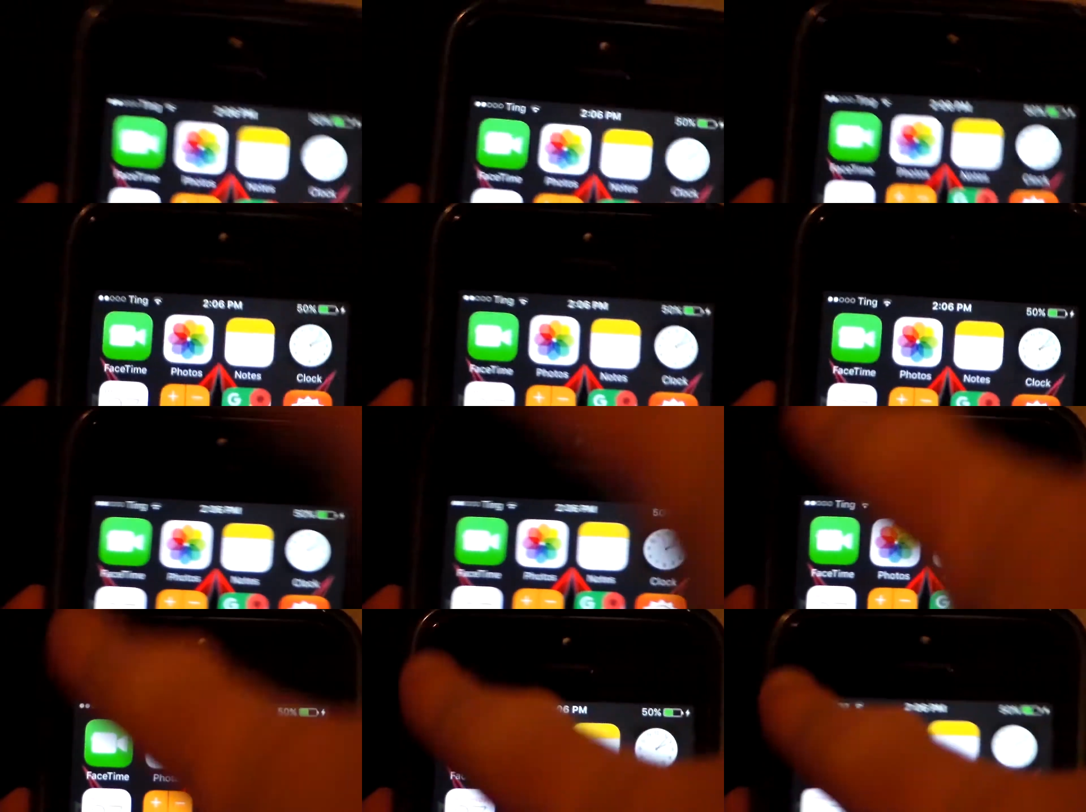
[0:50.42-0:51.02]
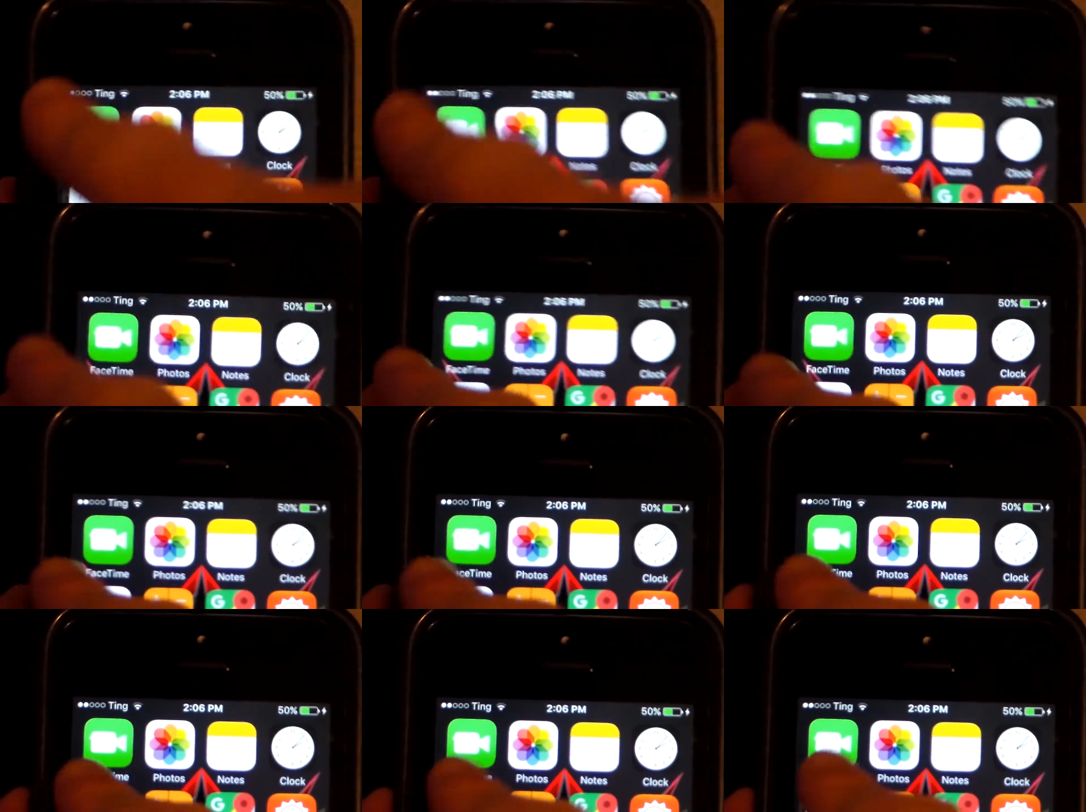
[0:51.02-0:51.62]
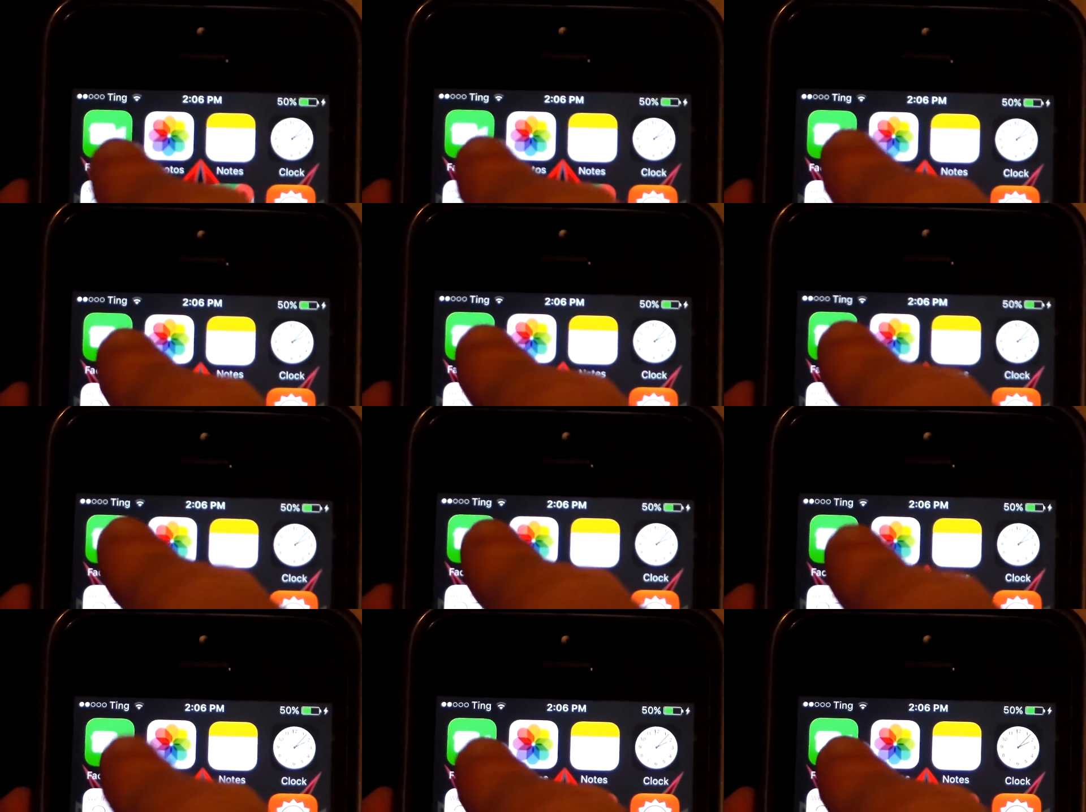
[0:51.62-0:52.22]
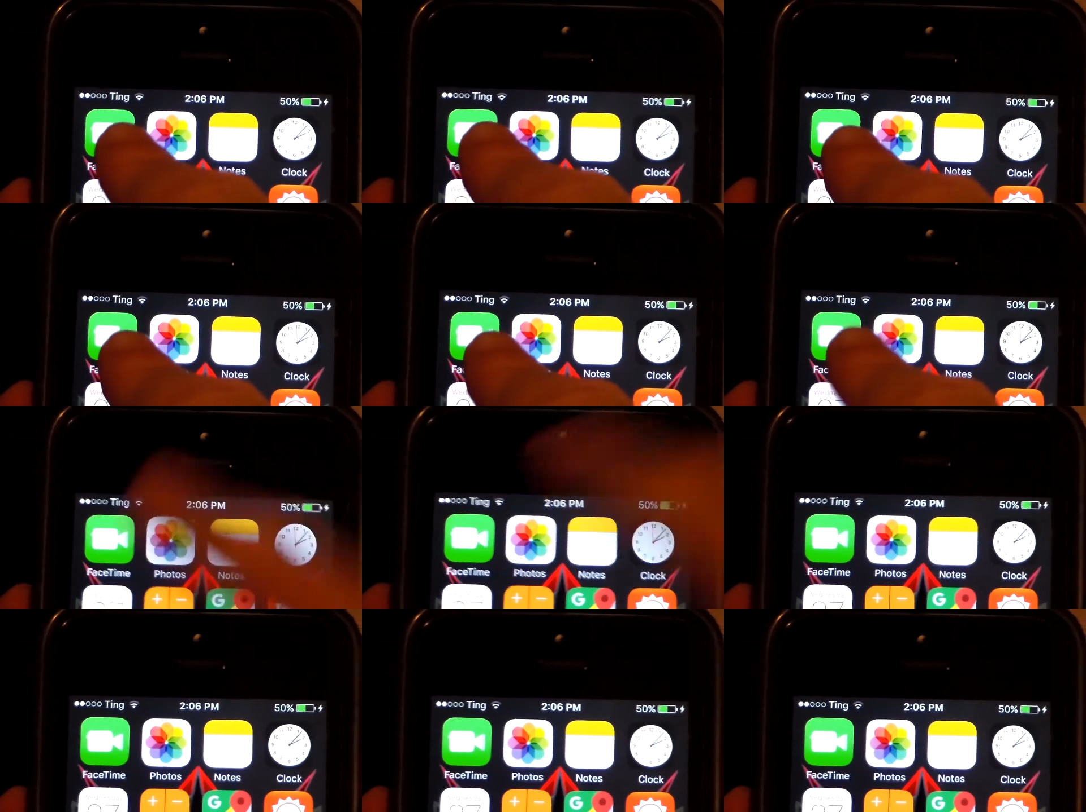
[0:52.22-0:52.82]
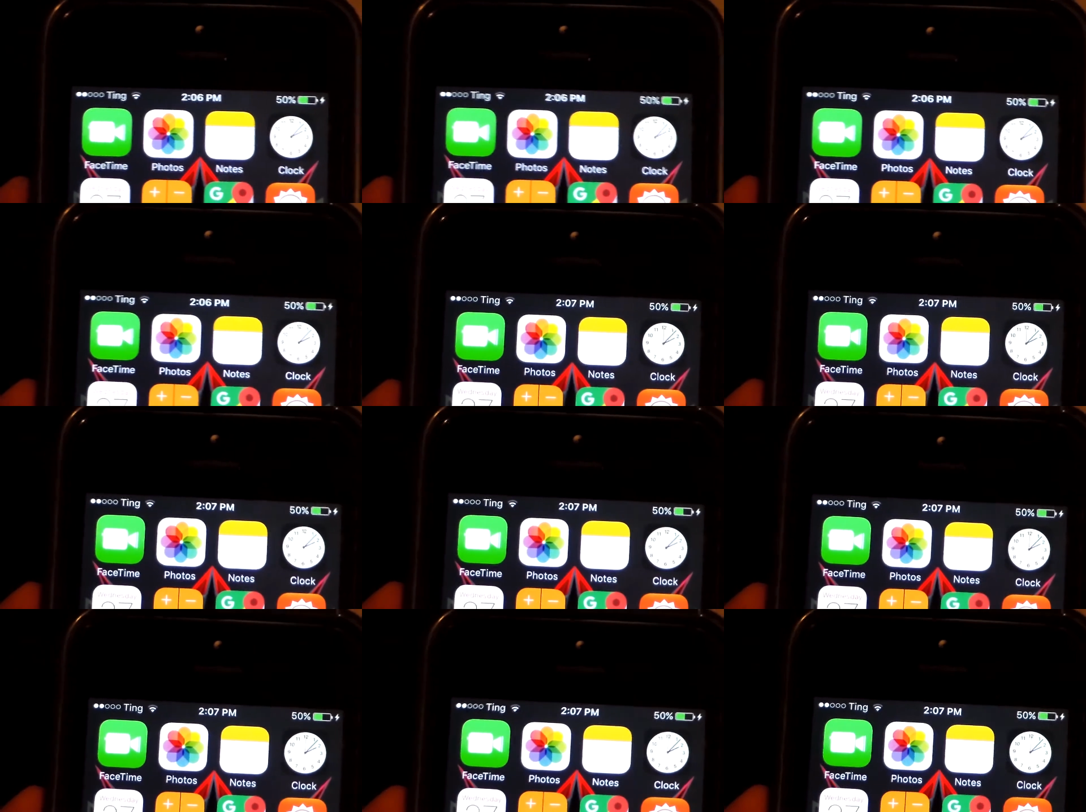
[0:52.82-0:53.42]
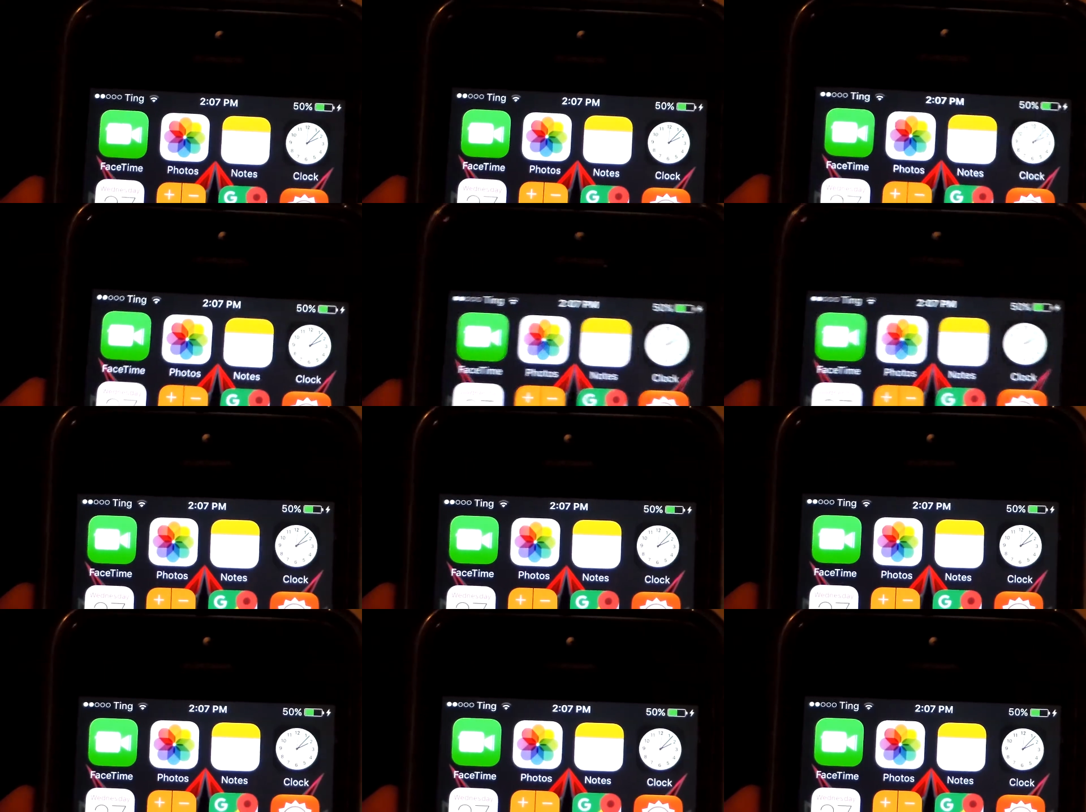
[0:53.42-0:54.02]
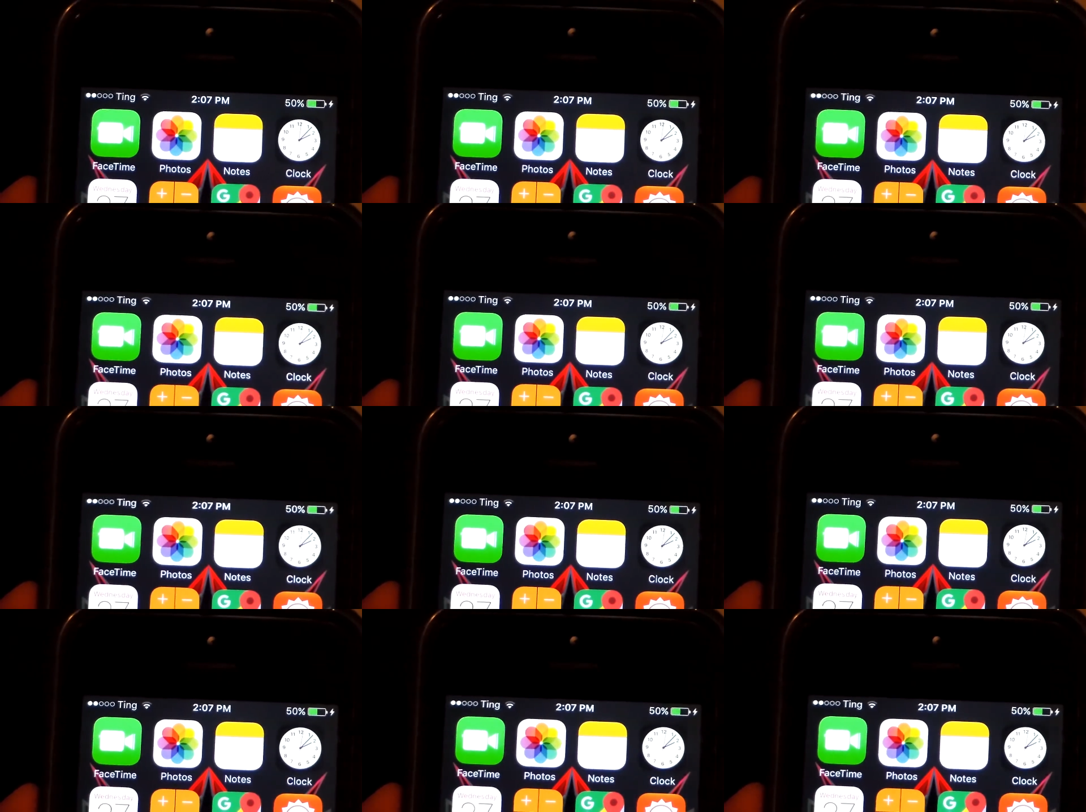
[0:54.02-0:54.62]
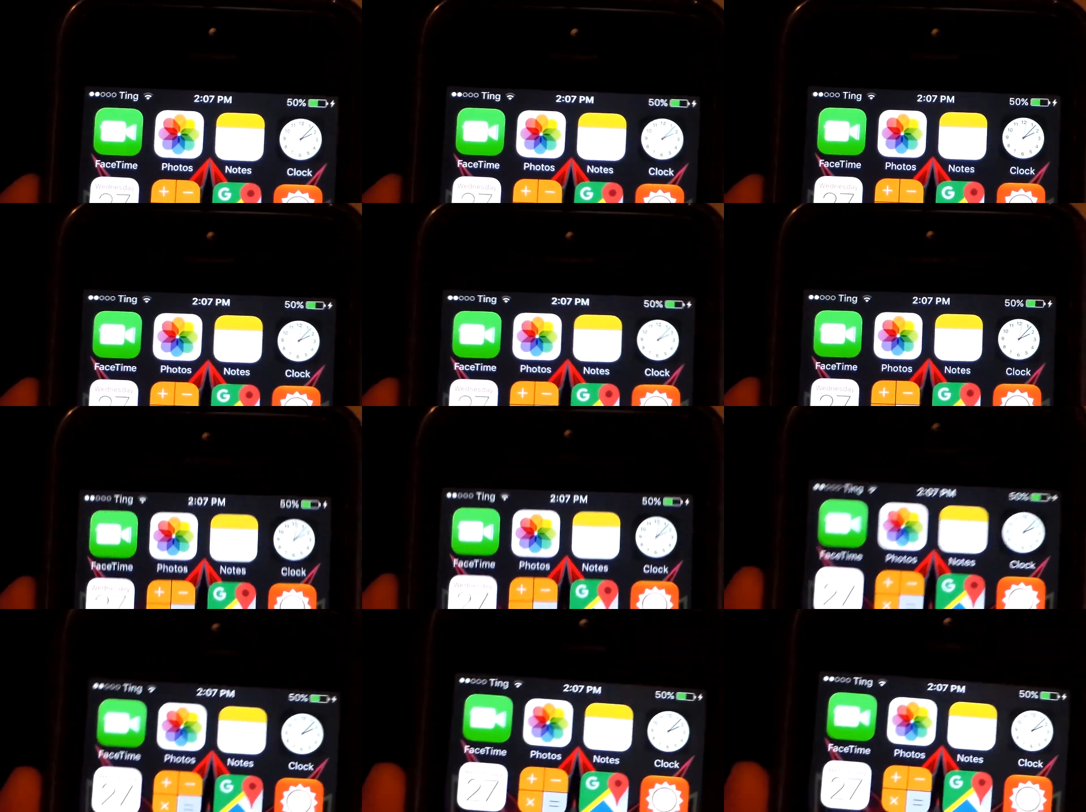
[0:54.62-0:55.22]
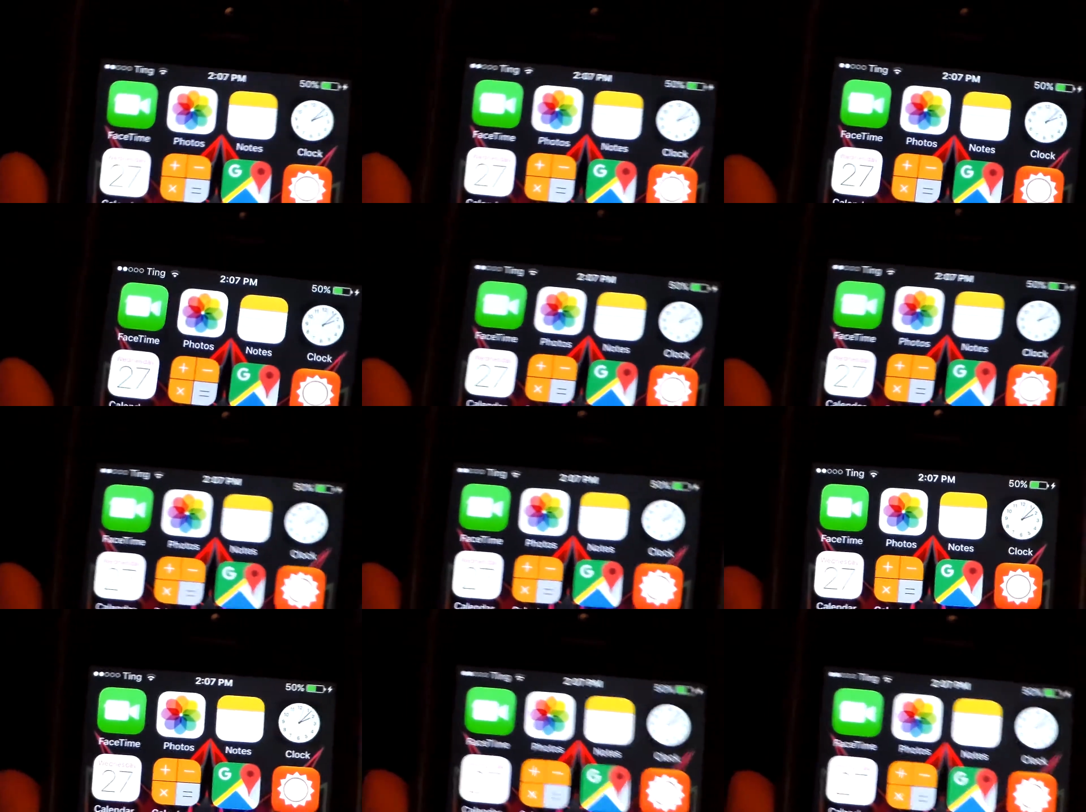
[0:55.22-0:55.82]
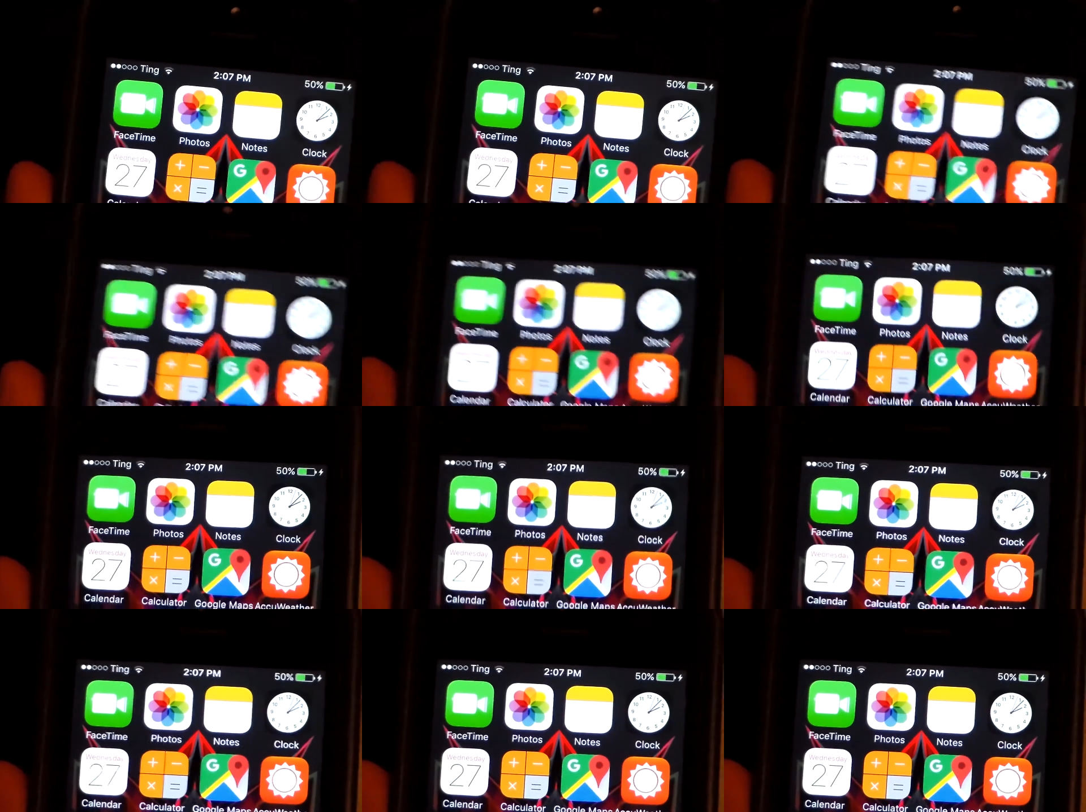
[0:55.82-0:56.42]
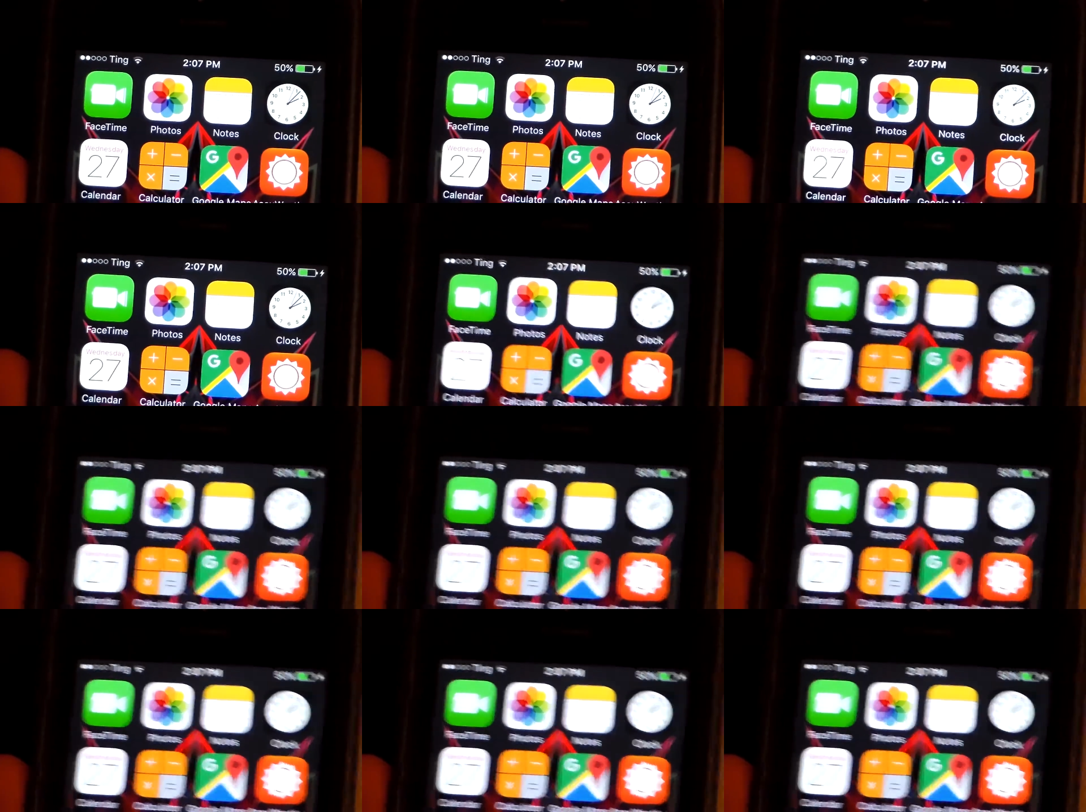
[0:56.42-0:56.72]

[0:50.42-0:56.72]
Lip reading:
(no speaker visible)